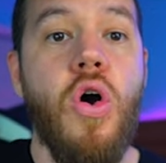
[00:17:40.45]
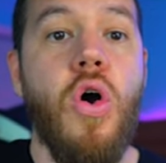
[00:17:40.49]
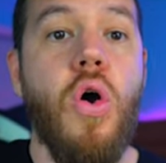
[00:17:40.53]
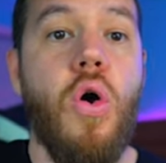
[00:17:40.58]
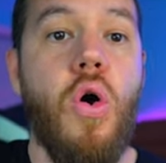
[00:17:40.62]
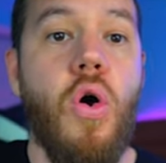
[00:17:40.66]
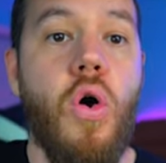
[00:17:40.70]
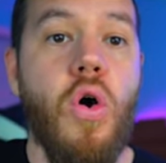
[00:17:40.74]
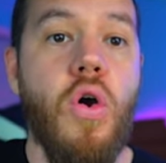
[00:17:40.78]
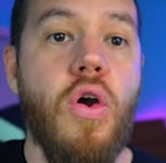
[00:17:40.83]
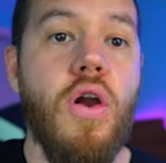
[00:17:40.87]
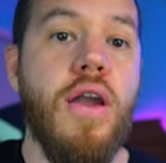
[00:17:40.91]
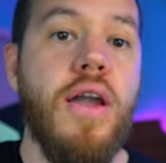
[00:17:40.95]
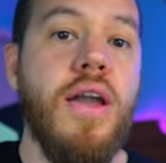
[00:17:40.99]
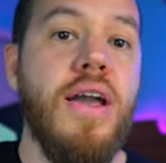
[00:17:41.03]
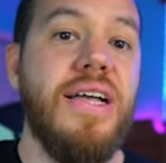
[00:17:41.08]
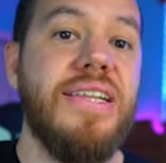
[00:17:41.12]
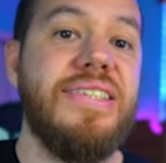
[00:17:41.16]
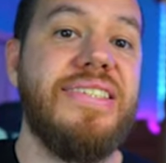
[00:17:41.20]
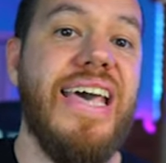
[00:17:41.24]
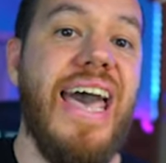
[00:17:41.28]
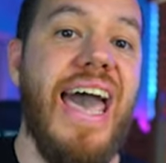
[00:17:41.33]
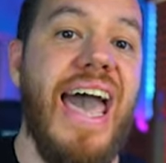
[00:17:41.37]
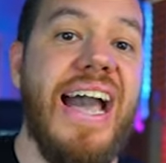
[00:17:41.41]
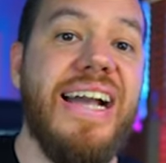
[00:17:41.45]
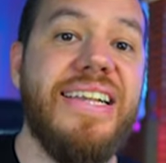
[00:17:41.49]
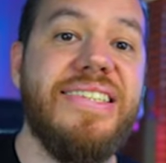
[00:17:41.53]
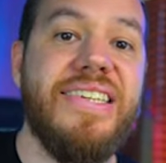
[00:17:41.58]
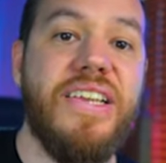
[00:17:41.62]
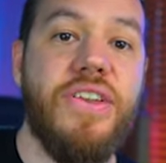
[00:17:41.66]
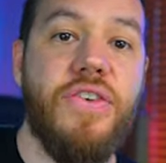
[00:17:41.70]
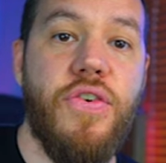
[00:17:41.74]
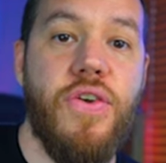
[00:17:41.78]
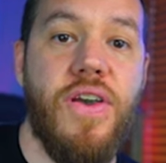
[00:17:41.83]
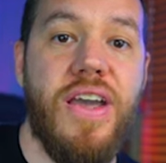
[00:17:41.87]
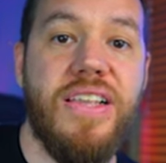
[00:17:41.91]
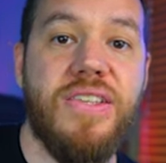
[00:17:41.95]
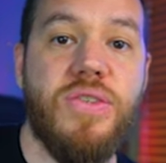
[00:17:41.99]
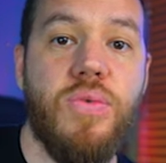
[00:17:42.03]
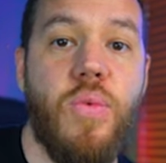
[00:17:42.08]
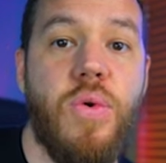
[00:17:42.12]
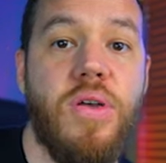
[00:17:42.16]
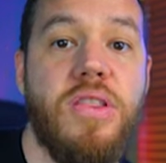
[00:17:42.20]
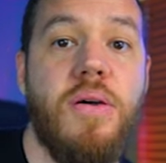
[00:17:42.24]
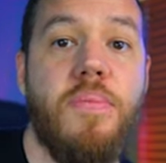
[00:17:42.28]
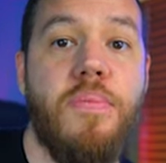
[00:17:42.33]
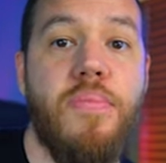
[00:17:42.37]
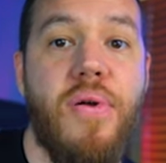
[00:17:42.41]
or to exit trades
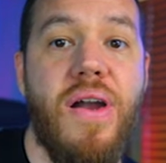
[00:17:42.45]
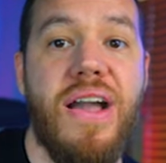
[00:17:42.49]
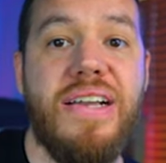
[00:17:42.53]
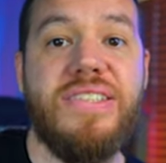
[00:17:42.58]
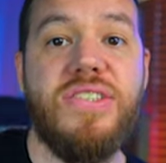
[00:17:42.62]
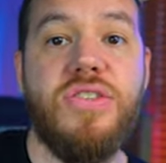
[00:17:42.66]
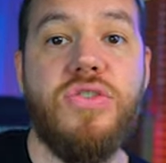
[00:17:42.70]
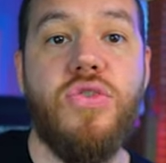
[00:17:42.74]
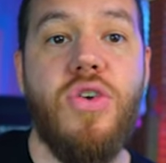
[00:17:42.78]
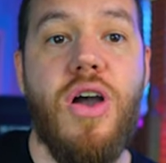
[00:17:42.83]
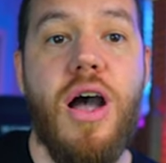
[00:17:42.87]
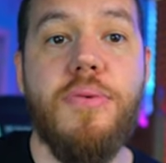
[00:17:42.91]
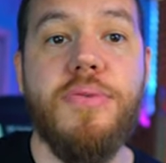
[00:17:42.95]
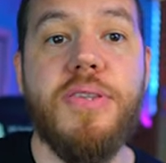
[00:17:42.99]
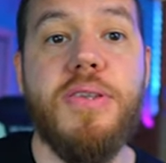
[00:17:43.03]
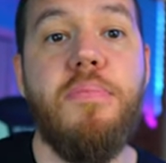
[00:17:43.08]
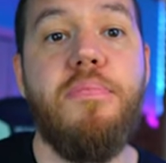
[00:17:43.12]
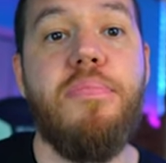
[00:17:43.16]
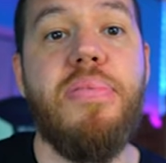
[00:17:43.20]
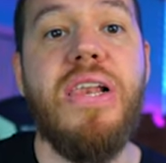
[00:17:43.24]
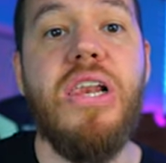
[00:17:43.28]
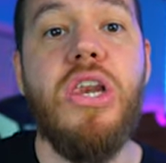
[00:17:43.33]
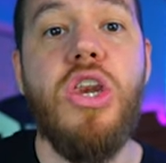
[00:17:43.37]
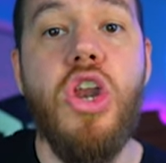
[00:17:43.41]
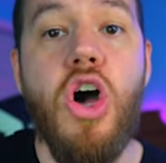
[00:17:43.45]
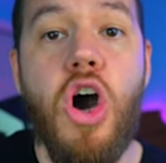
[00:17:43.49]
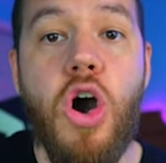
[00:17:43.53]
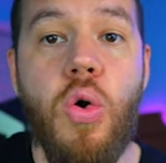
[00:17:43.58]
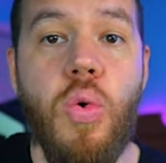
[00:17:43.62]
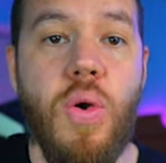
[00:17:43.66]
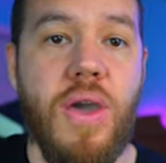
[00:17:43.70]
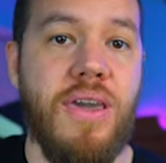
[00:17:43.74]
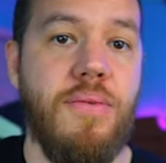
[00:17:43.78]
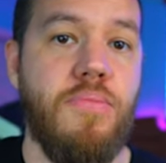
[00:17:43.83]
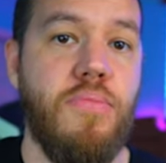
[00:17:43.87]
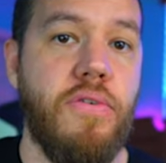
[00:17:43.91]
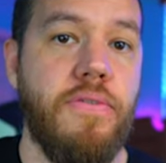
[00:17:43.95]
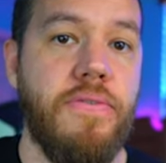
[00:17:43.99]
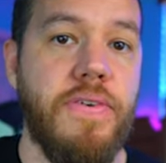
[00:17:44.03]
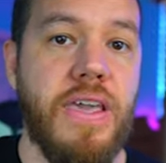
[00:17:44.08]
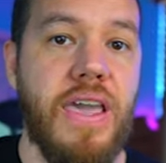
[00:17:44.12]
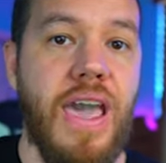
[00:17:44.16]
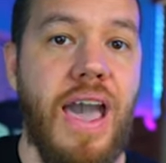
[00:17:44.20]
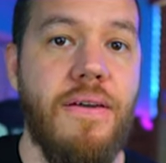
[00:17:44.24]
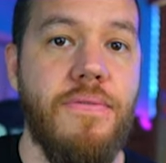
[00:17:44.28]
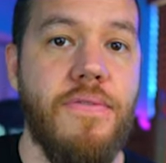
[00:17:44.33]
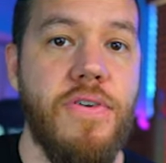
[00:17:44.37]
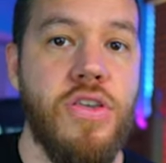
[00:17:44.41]
when the price drops below a moving
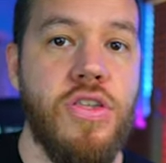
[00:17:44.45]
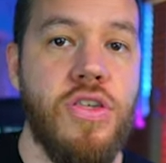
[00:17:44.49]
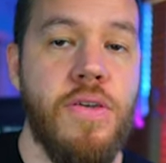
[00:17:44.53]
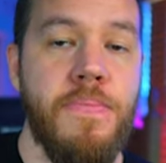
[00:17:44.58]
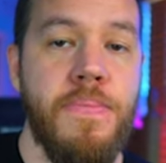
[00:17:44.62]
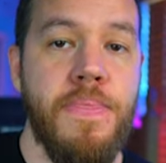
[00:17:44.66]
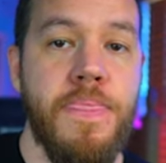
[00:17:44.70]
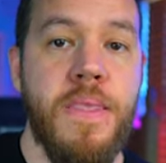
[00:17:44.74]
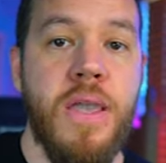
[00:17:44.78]
average.